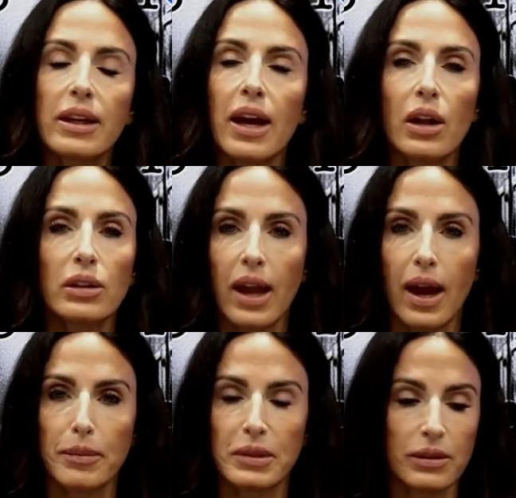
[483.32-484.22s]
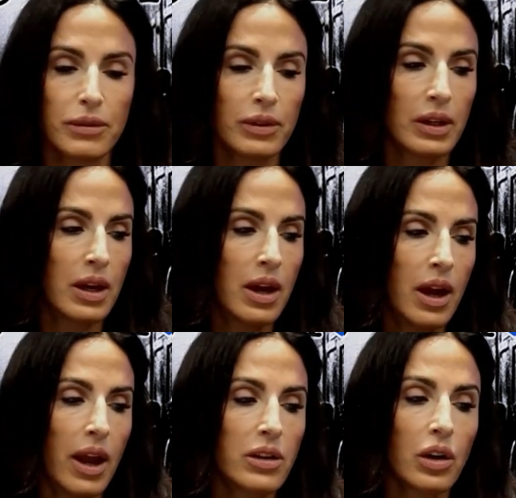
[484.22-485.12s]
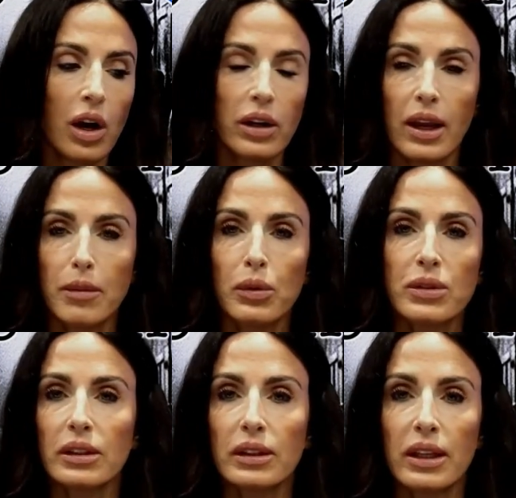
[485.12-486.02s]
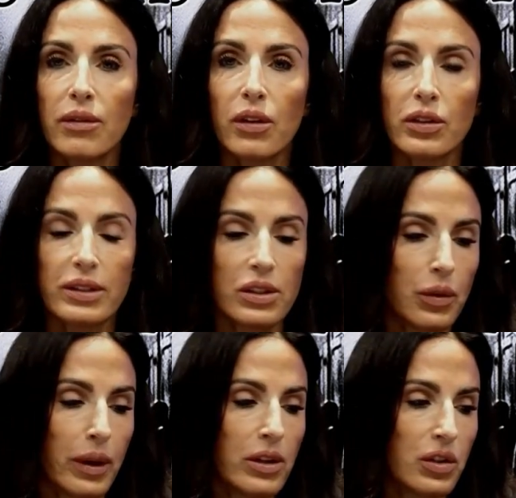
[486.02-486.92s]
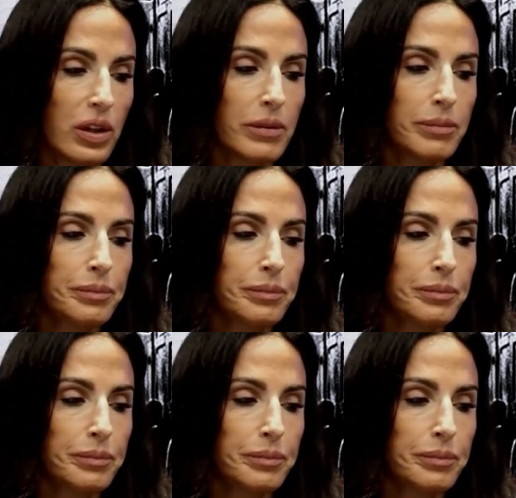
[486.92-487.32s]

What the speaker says: held captive and are unable to leave their situation.